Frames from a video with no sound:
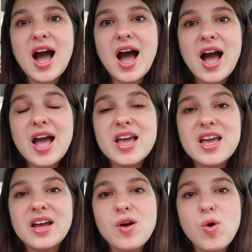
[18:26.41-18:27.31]
I
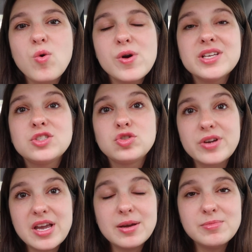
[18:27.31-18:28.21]
had always
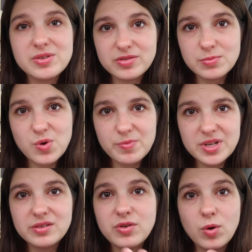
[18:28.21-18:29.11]
dreamed of the
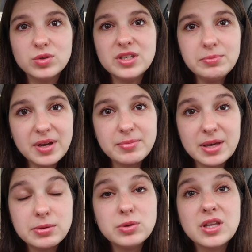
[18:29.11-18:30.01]
moment of holding my
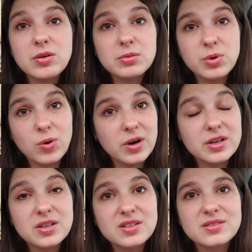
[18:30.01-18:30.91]
baby when they were
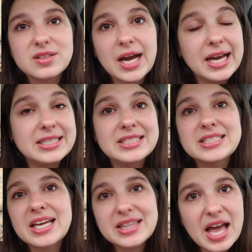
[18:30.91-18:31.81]
born. I
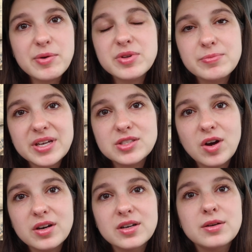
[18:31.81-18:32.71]
didn't get that with my
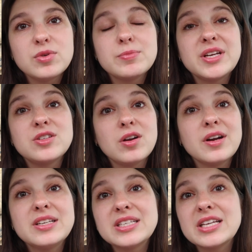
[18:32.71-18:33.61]
daughter. With my daughter,
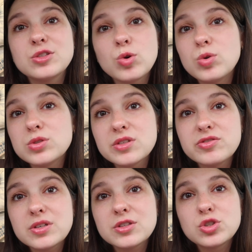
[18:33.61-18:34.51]
I didn't get to hold her
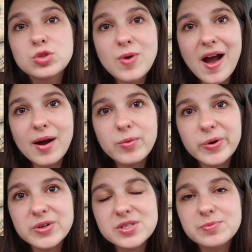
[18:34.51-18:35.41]
for two
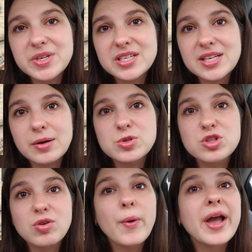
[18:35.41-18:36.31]
hours because I was
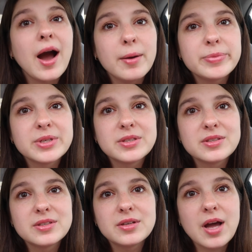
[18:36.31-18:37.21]
throwing up
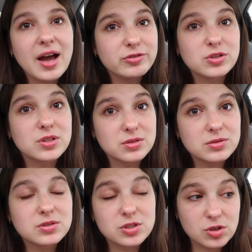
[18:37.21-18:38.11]
after the
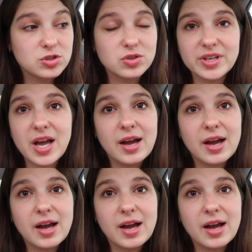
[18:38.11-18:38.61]
surgery.